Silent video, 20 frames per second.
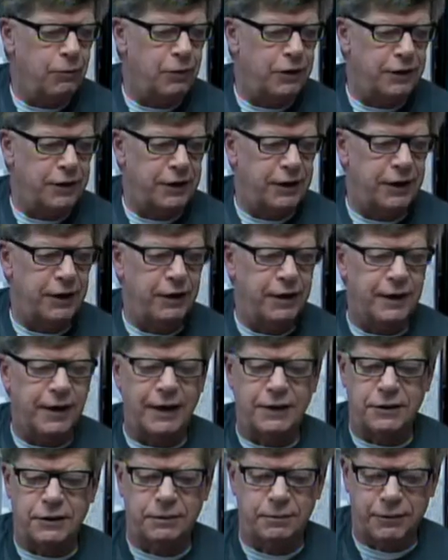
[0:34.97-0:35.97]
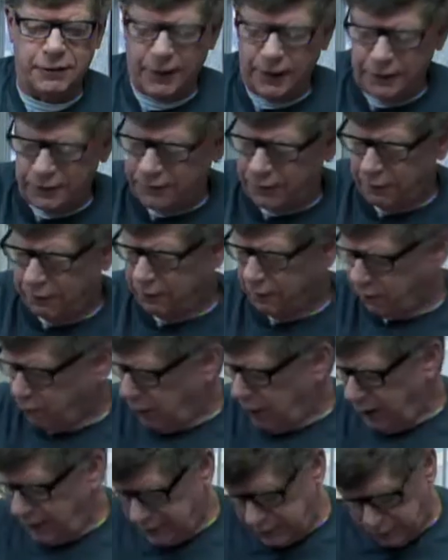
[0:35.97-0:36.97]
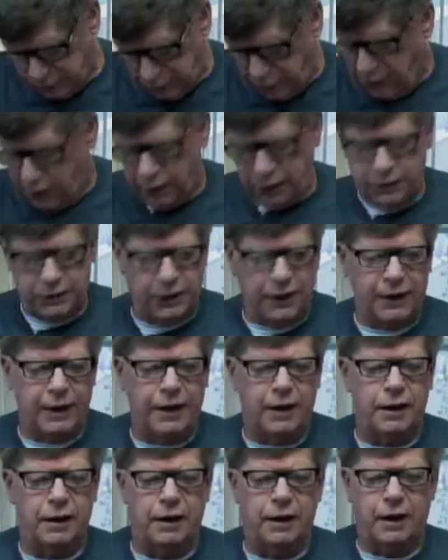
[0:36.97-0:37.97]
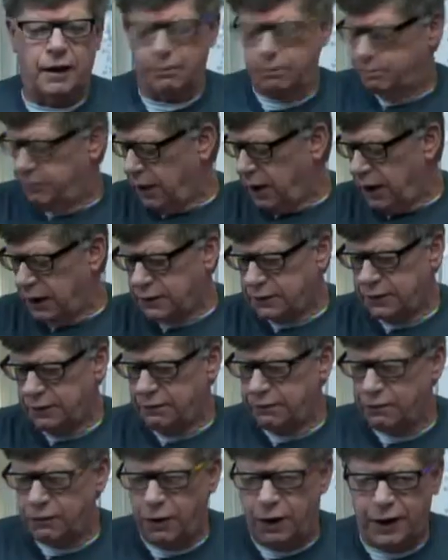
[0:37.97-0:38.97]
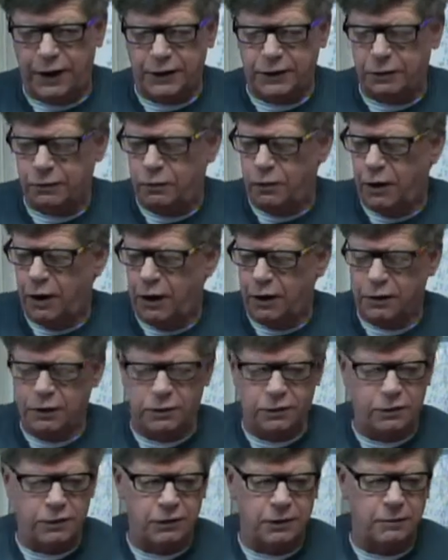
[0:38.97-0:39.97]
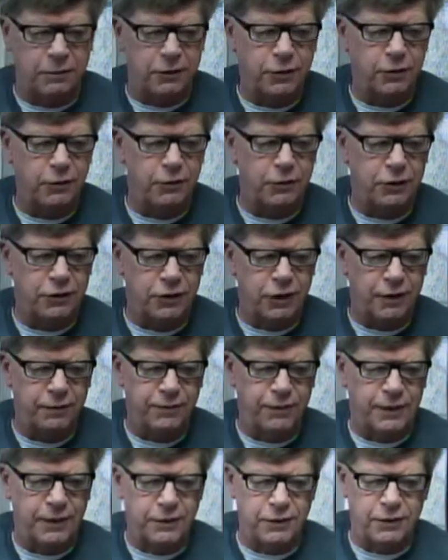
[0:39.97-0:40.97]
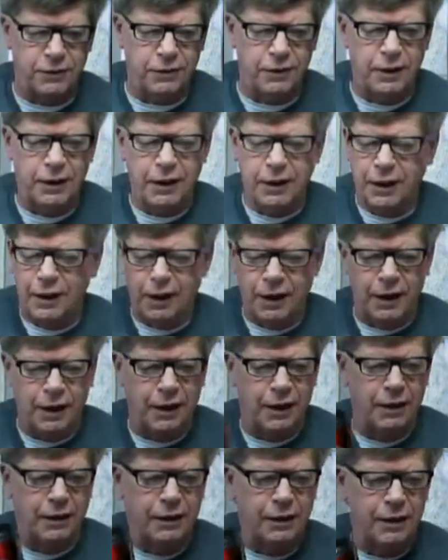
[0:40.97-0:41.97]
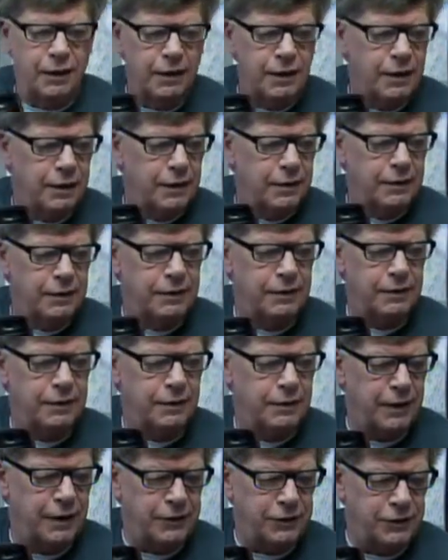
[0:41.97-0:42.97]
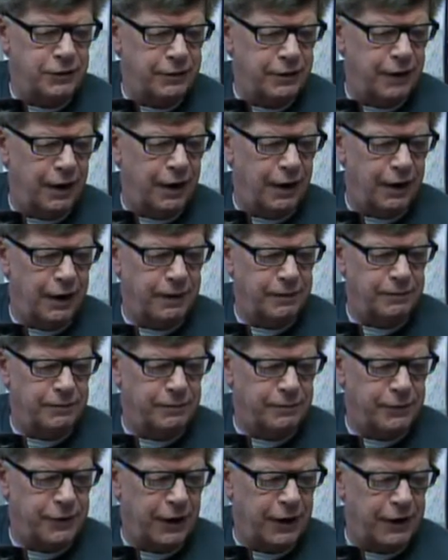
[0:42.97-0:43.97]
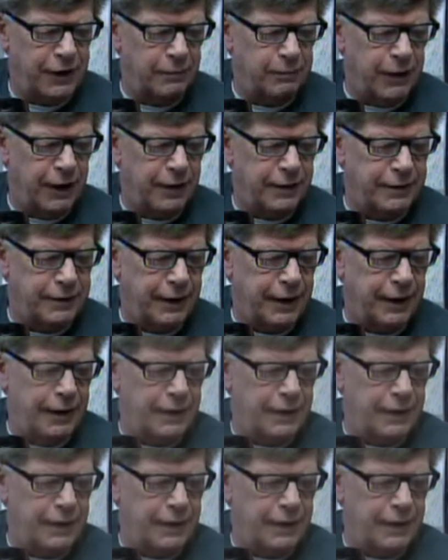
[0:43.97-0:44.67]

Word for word: here. I got some things from Verizon Wireless. I got a, a box from Verizon Wireless with some cool stuff in it, so uh, let you uh, tell you about that.